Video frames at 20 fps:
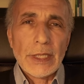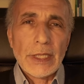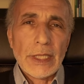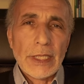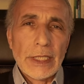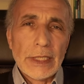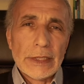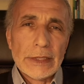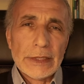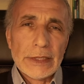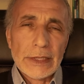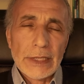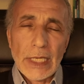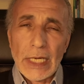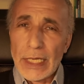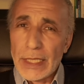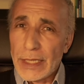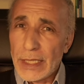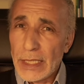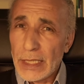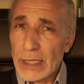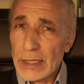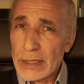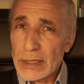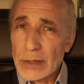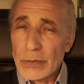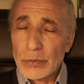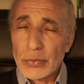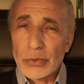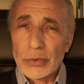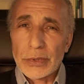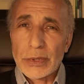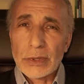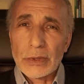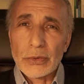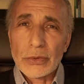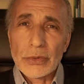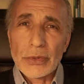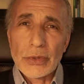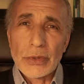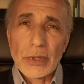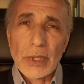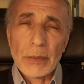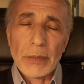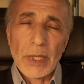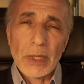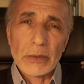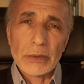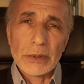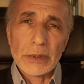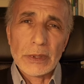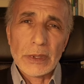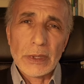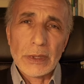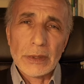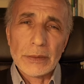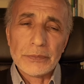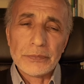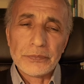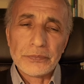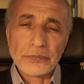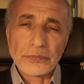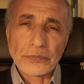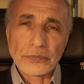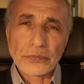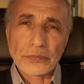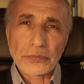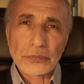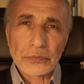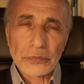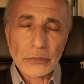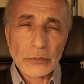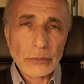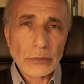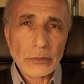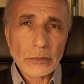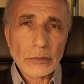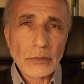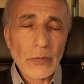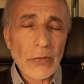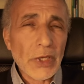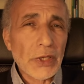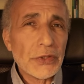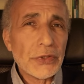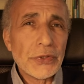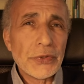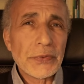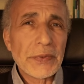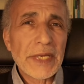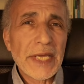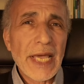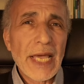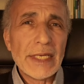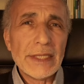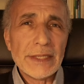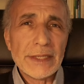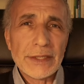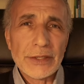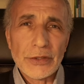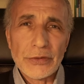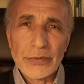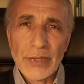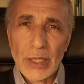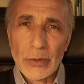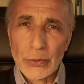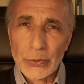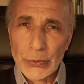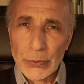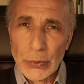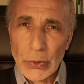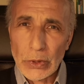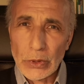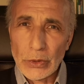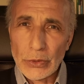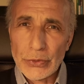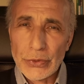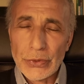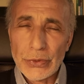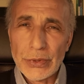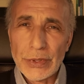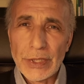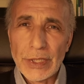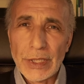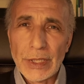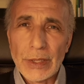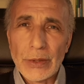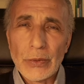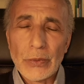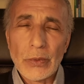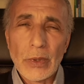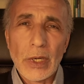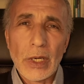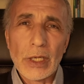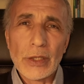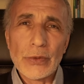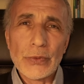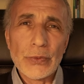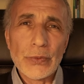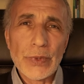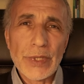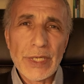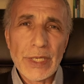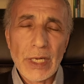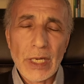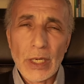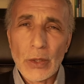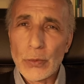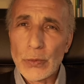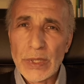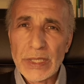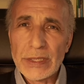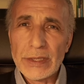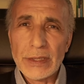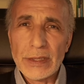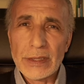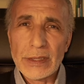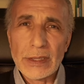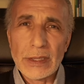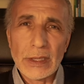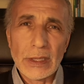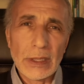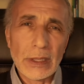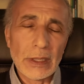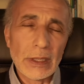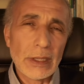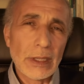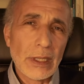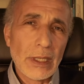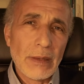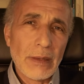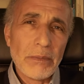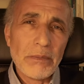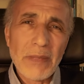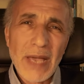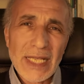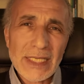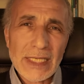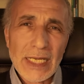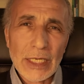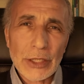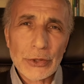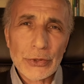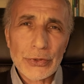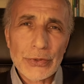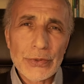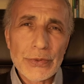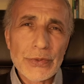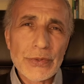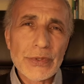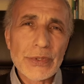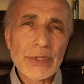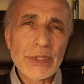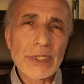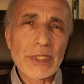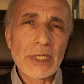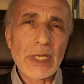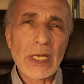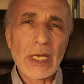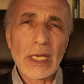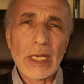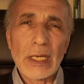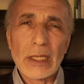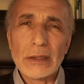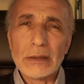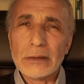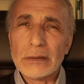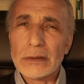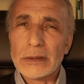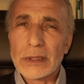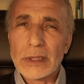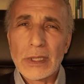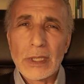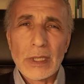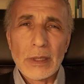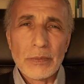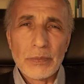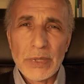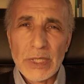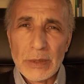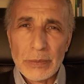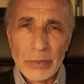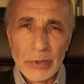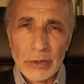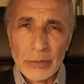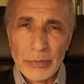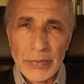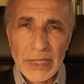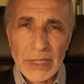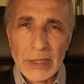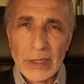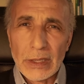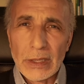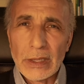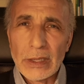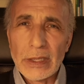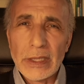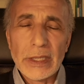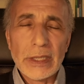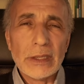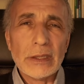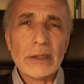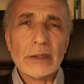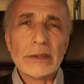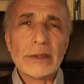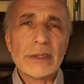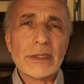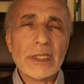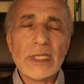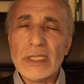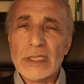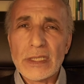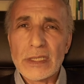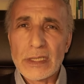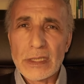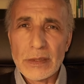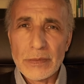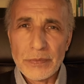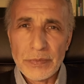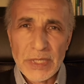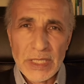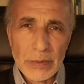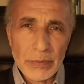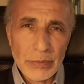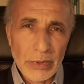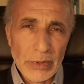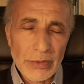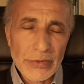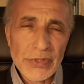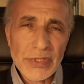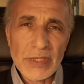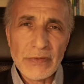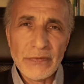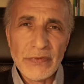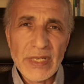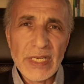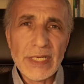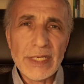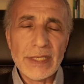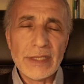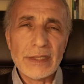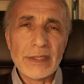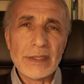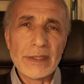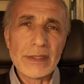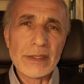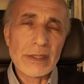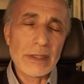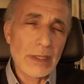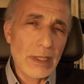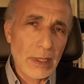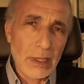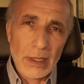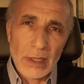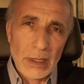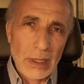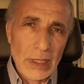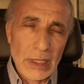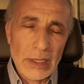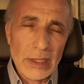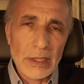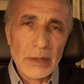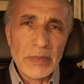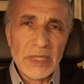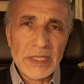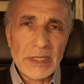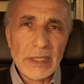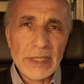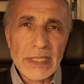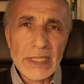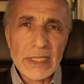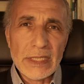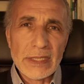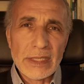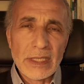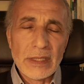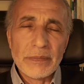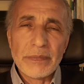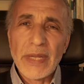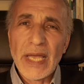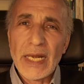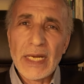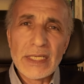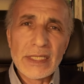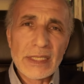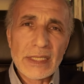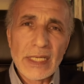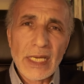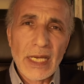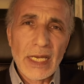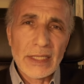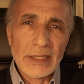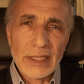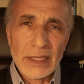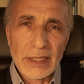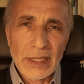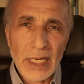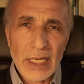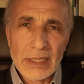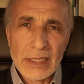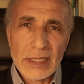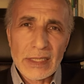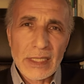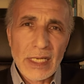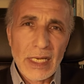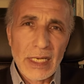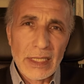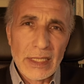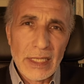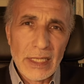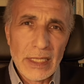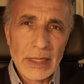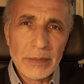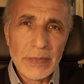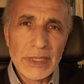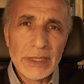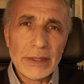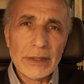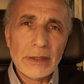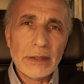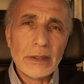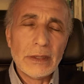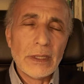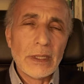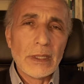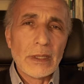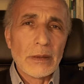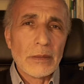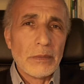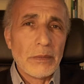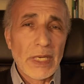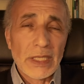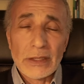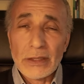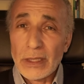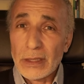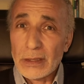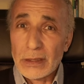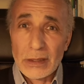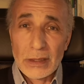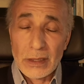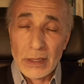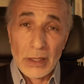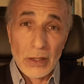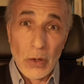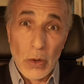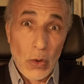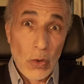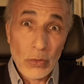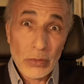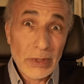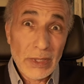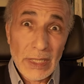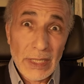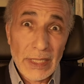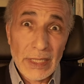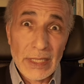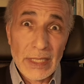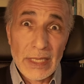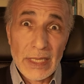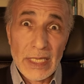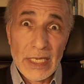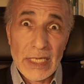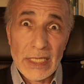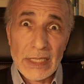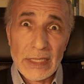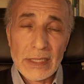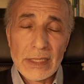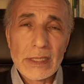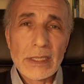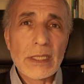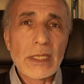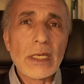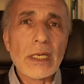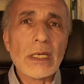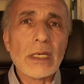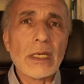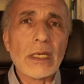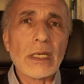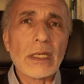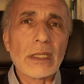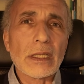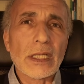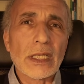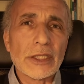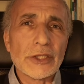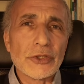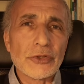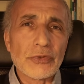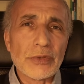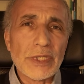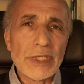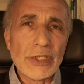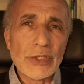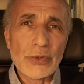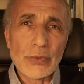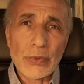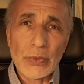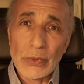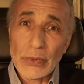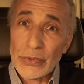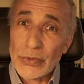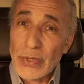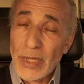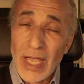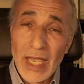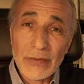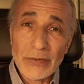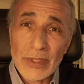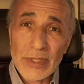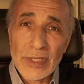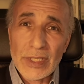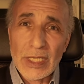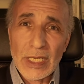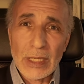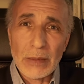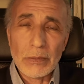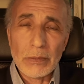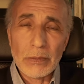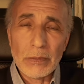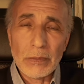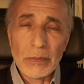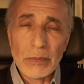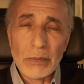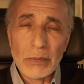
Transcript: And I think it's important to talk about uh, the reality of our world today while we are witnessing massacres and people being killed, innocent people, civilians, in the Middle East, in Palestine, in Gaza, in Lebanon, but not only in these uh, countries, we also have the same